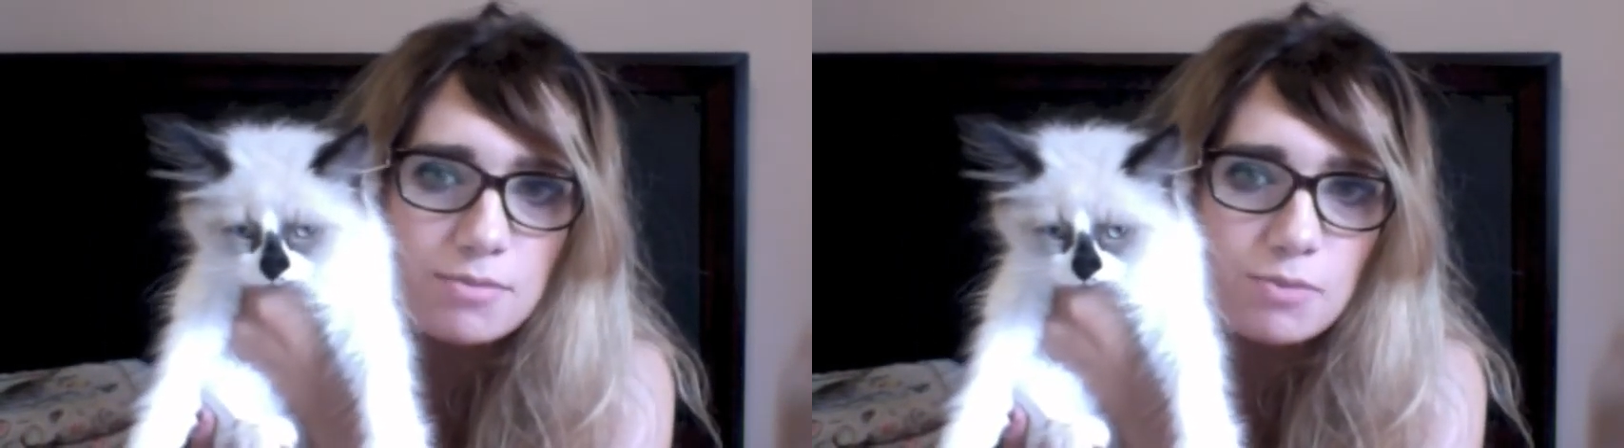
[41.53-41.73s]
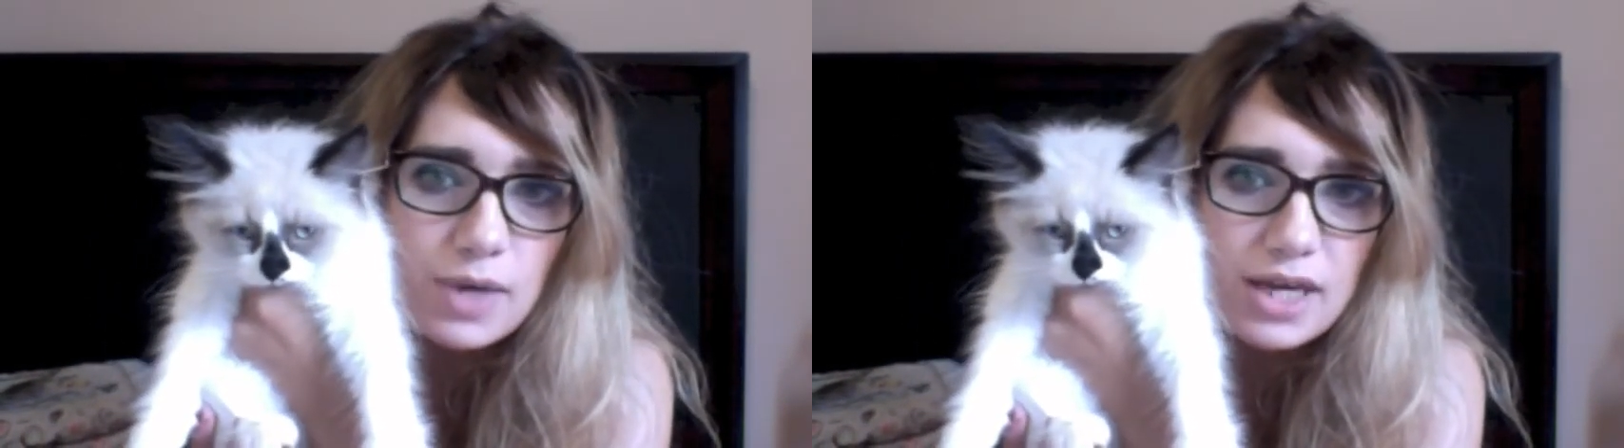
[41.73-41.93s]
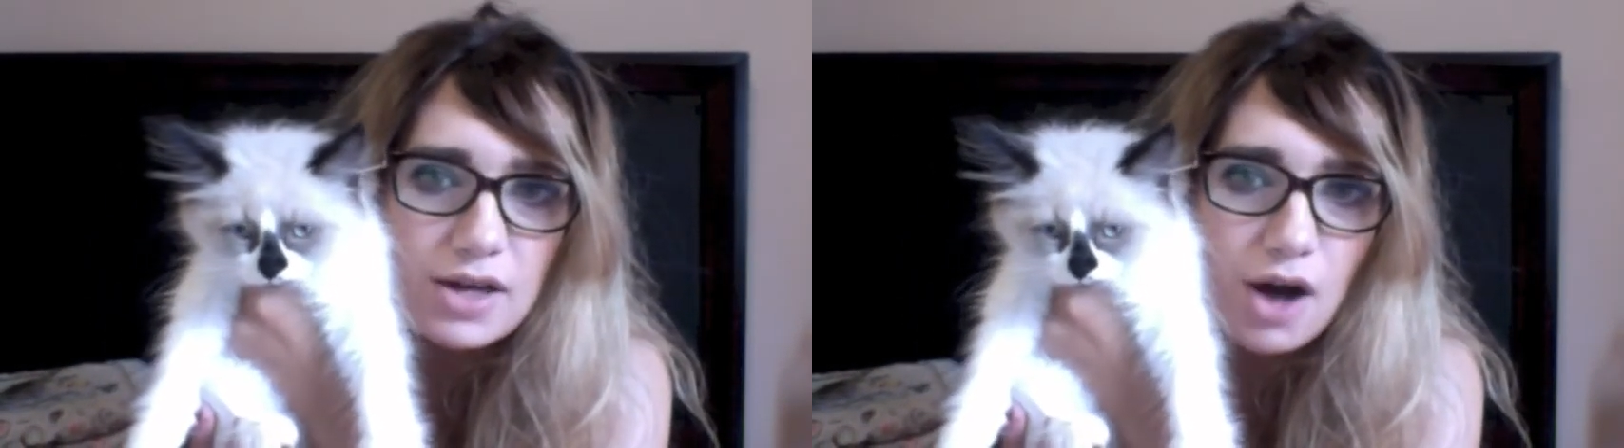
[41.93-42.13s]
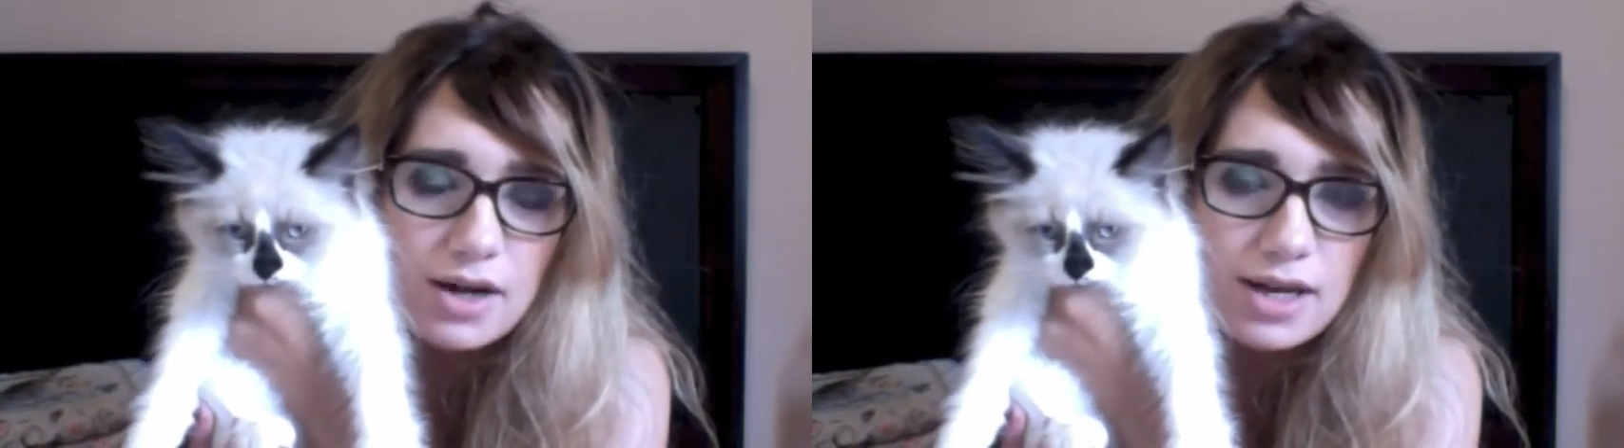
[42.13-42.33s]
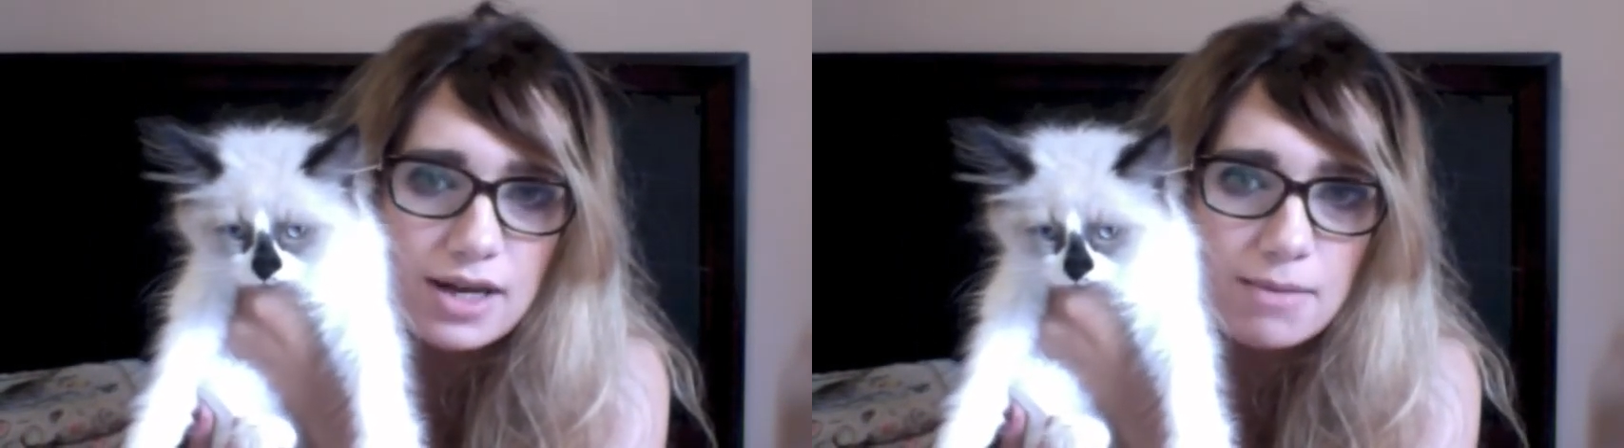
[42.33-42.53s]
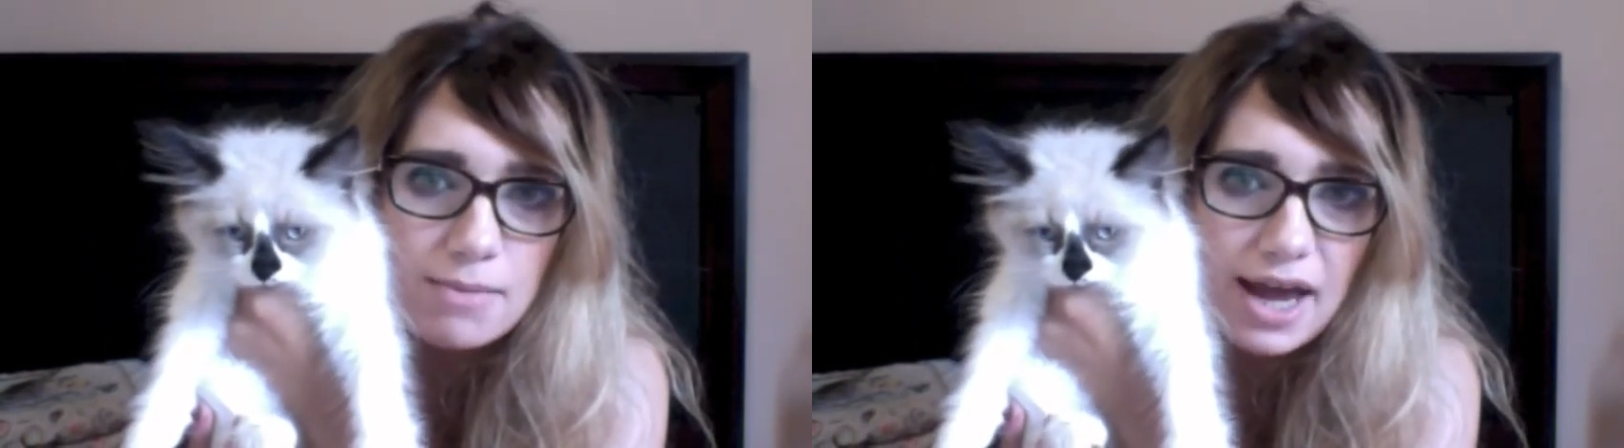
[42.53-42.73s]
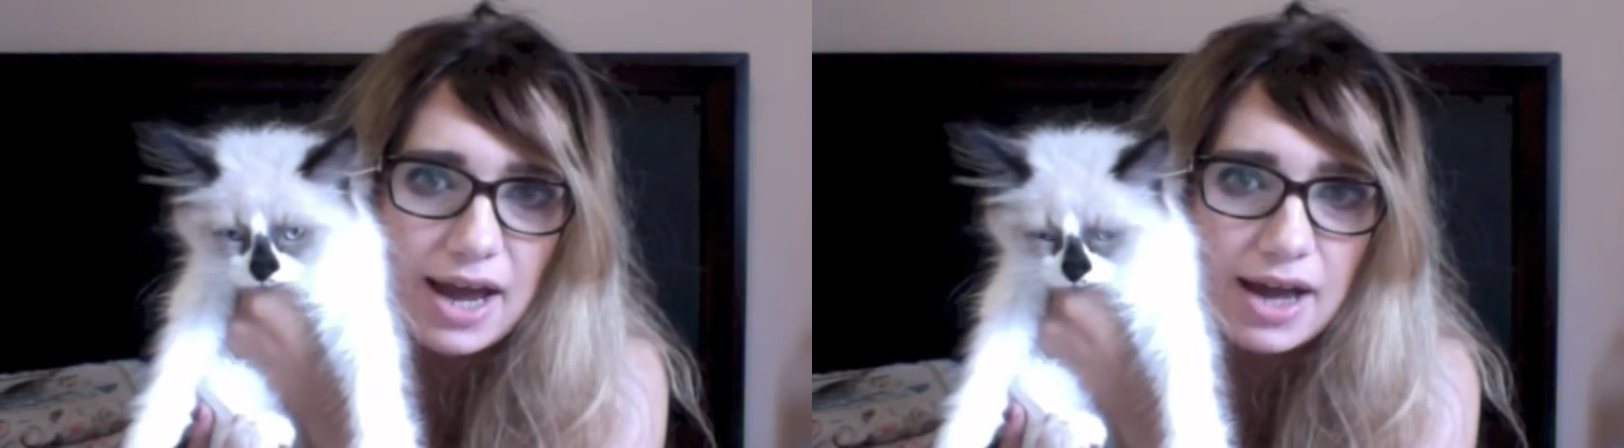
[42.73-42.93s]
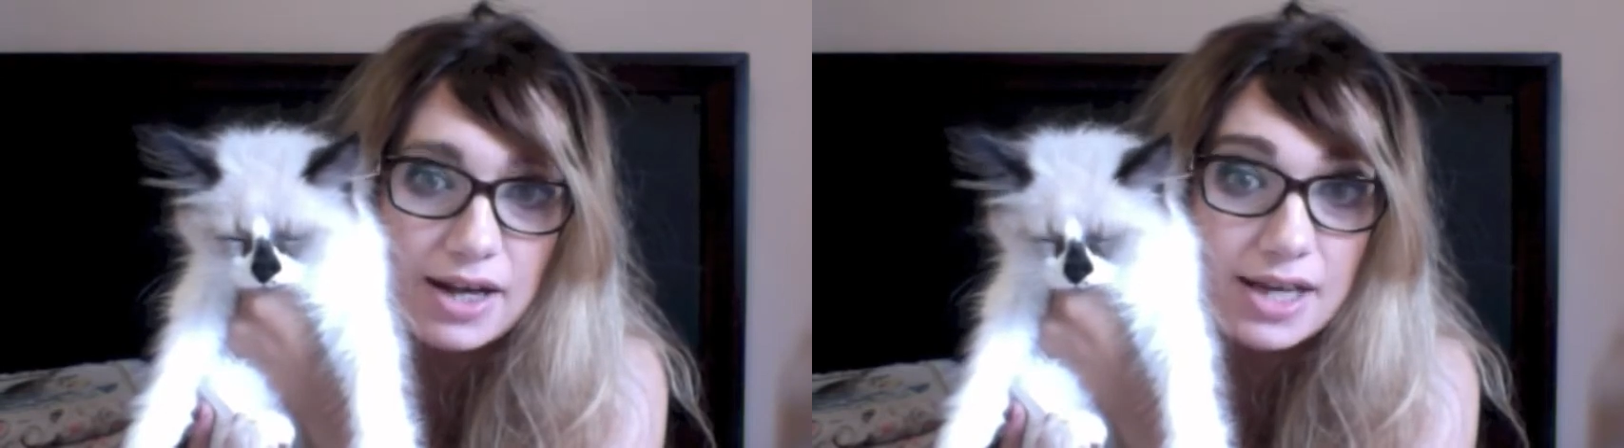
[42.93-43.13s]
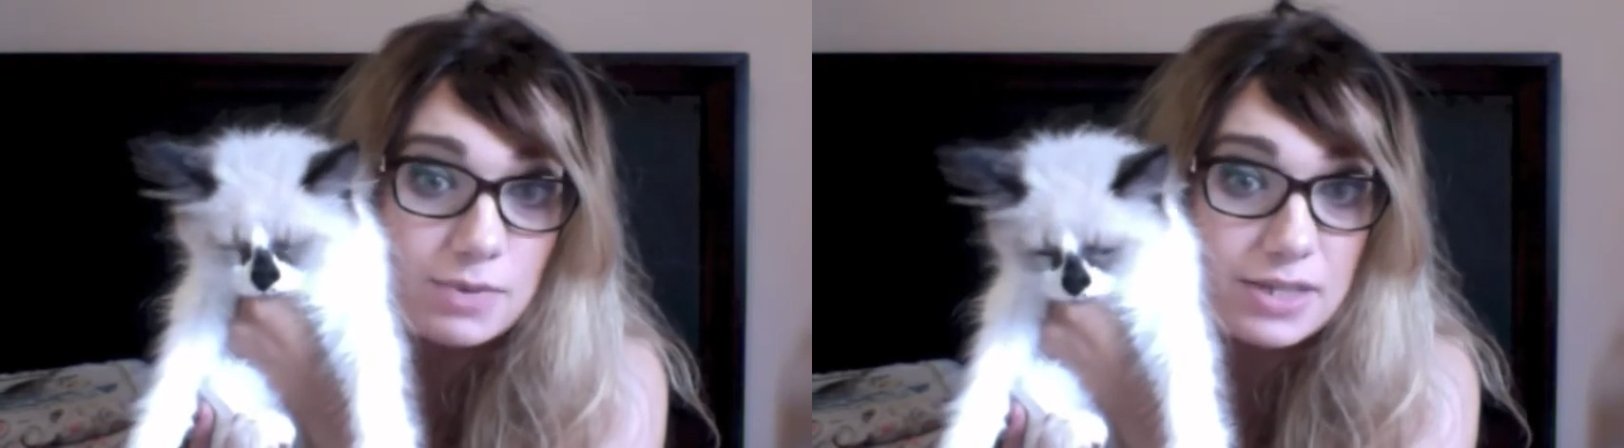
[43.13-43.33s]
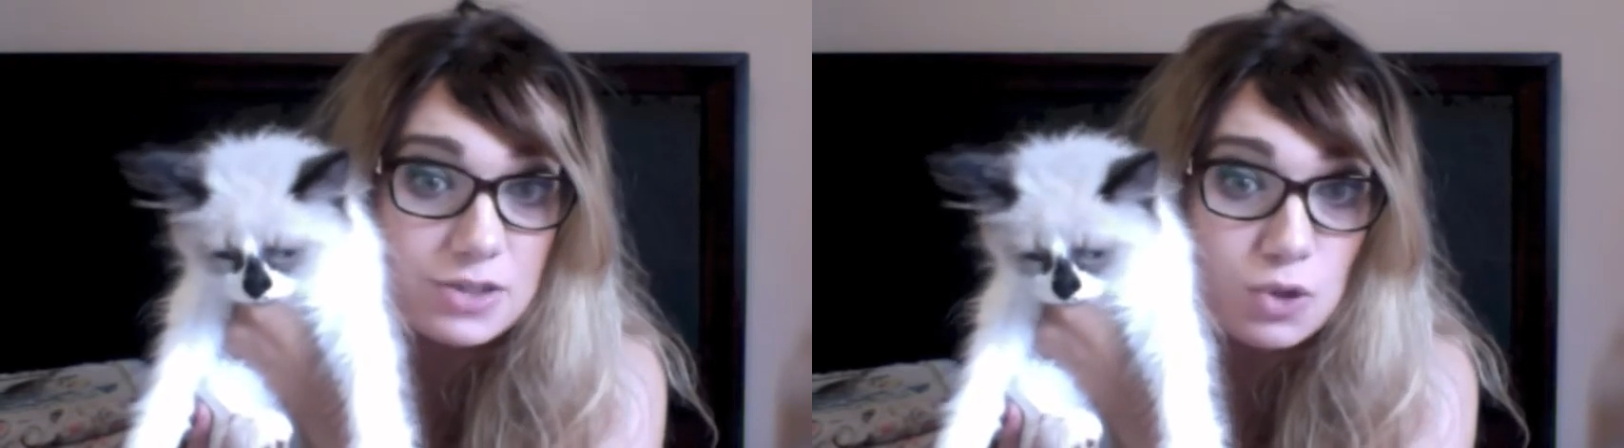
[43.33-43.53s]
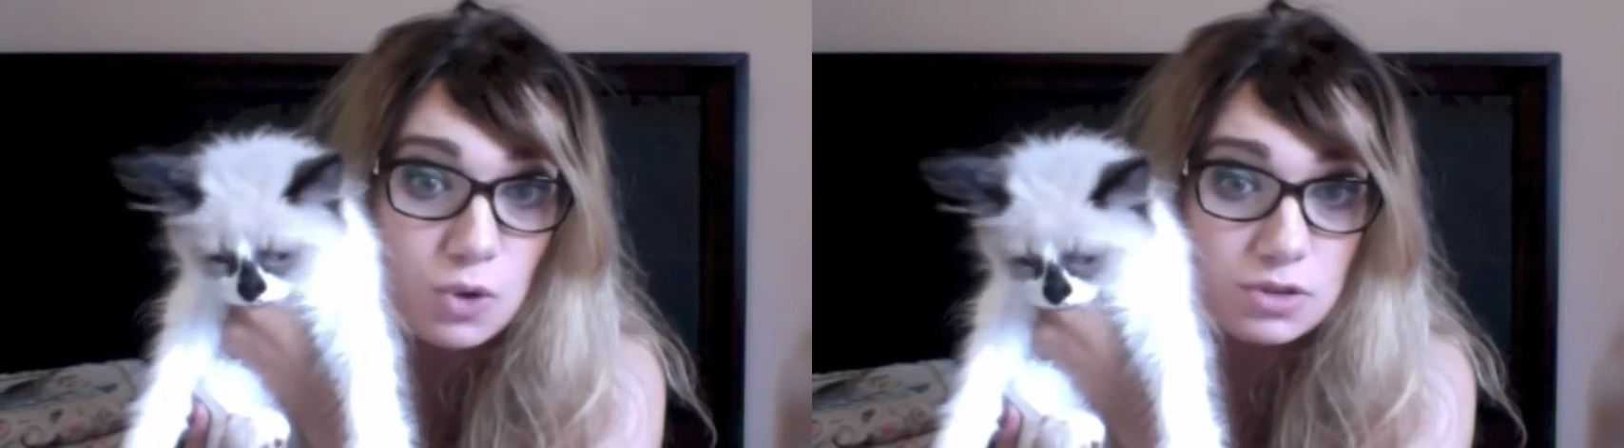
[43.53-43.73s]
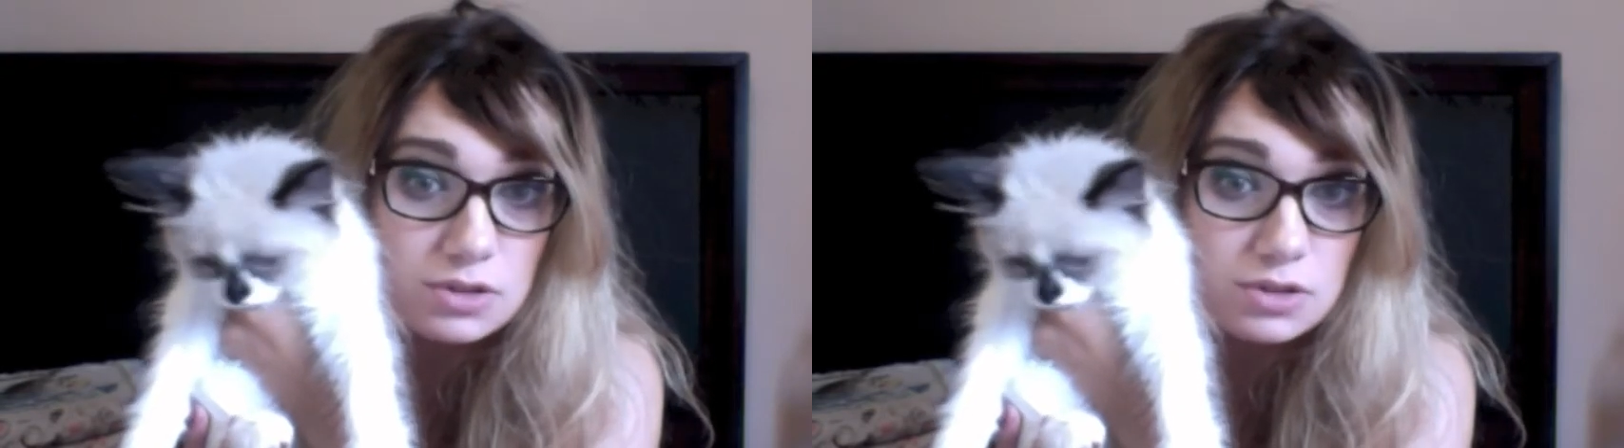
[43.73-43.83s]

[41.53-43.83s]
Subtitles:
We got him at 8 weeks old,